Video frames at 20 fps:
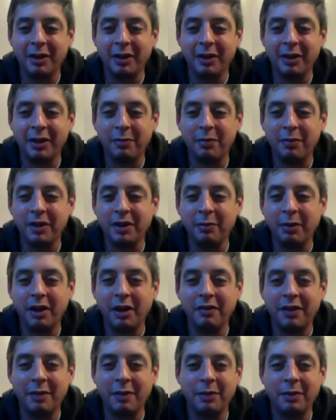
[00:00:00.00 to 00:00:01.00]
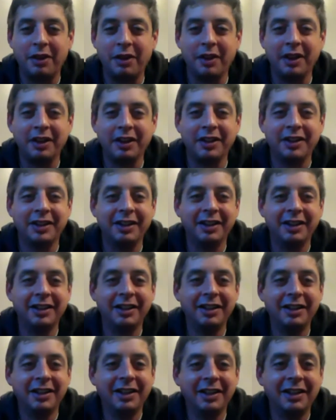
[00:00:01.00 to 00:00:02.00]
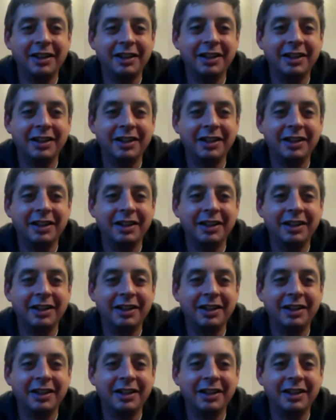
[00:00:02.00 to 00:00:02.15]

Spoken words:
like it might be a Movember thing.